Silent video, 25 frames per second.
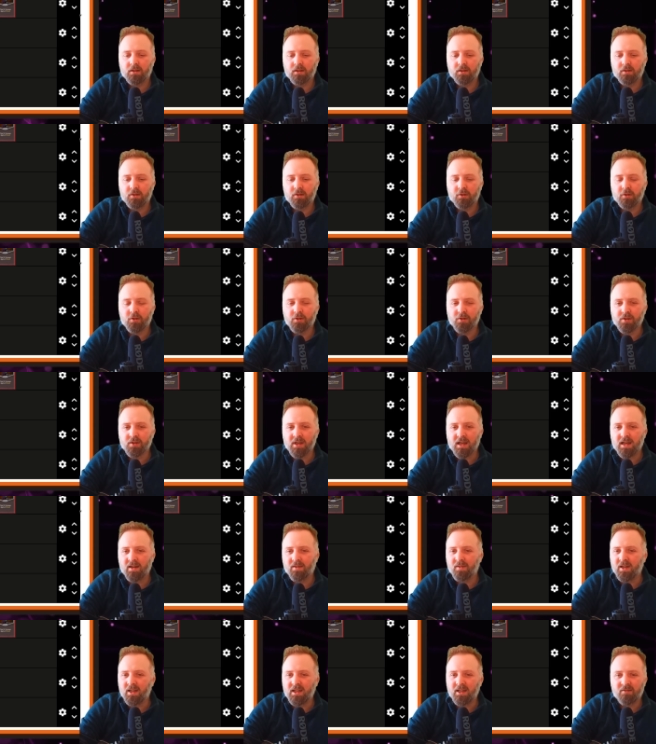Doesn't
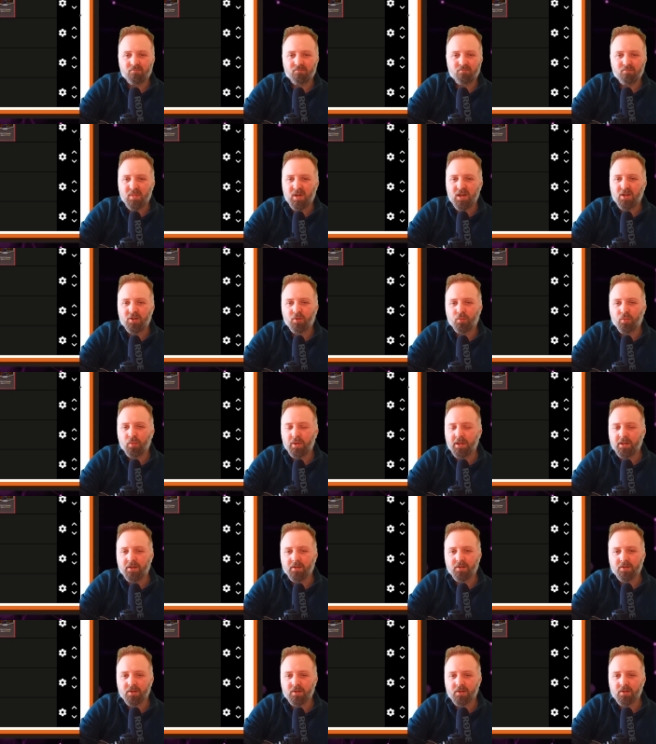have any major
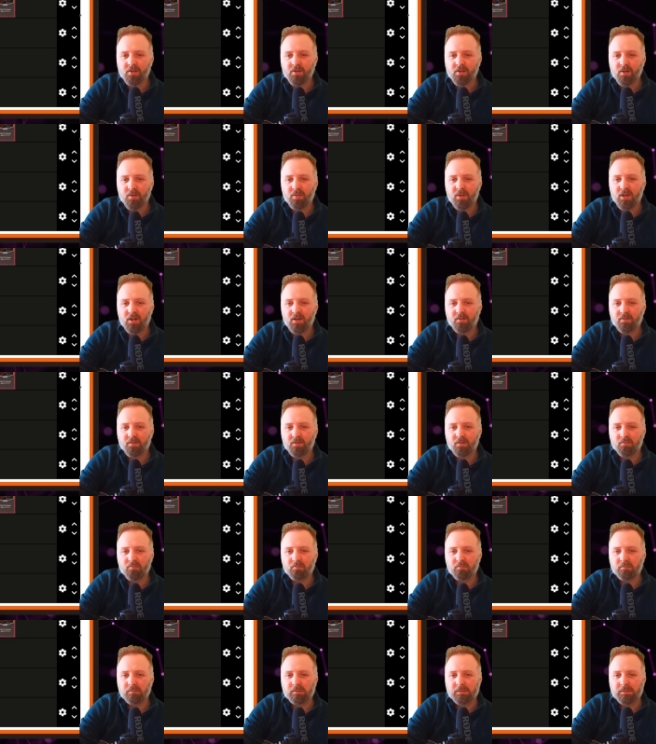weaknesses, apart
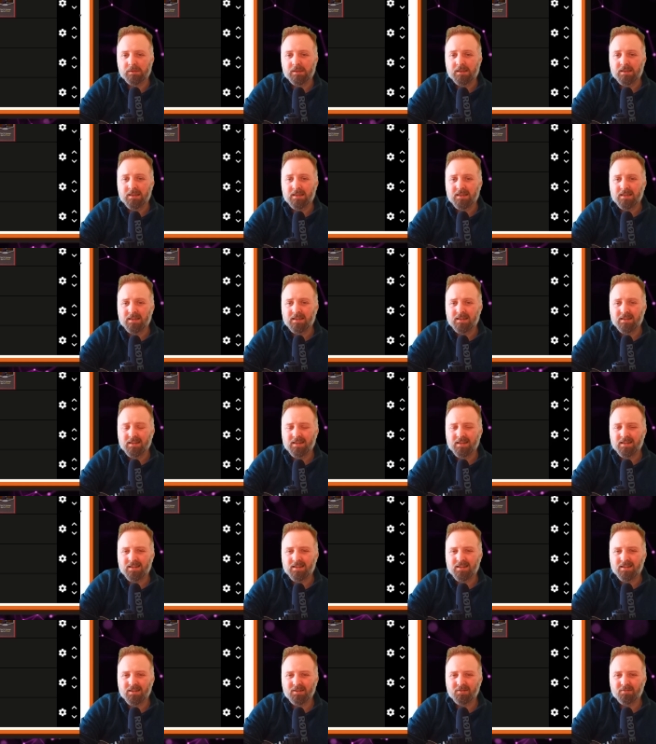from
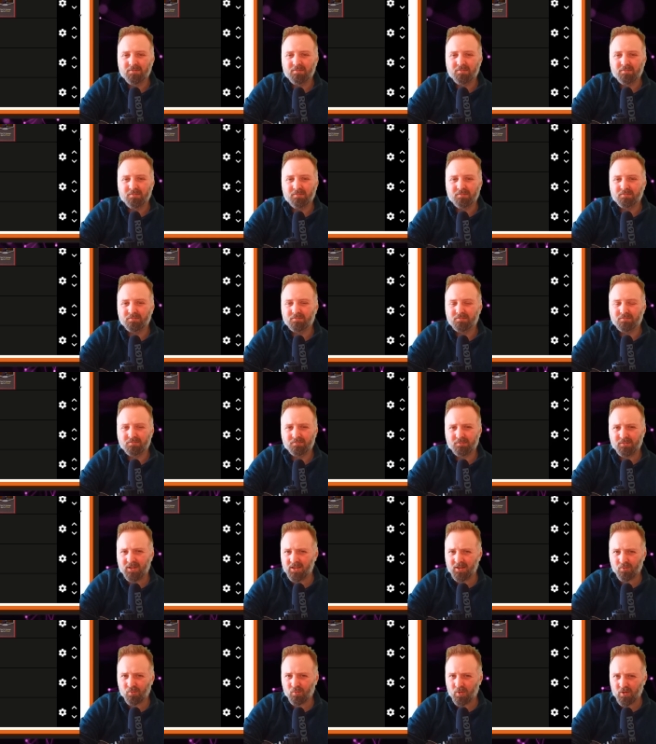
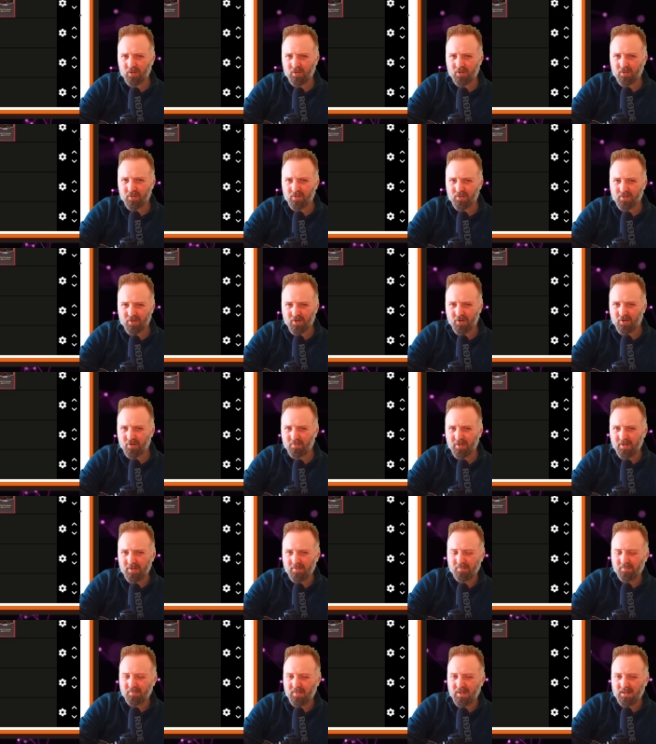being a 1-cost
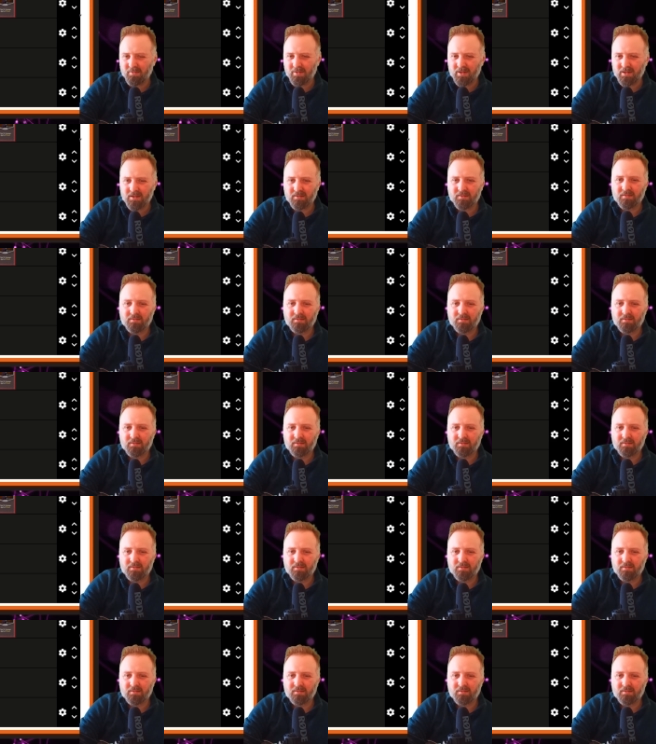common, maybe?